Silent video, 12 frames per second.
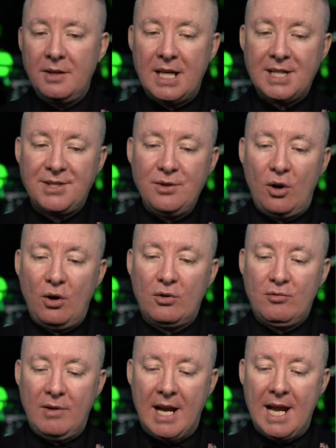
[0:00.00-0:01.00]
That's not
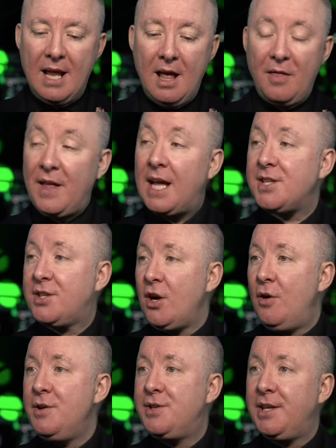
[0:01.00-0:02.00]
great. That's
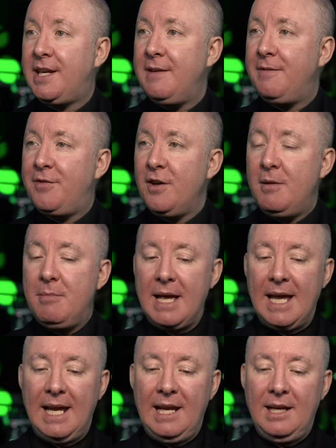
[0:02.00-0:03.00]
going to give them
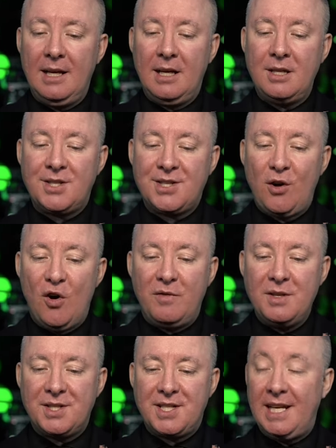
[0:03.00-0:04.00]
a
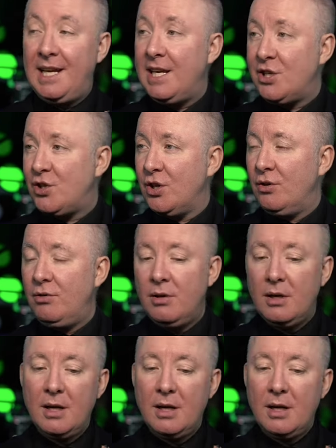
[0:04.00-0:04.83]
solvency issue.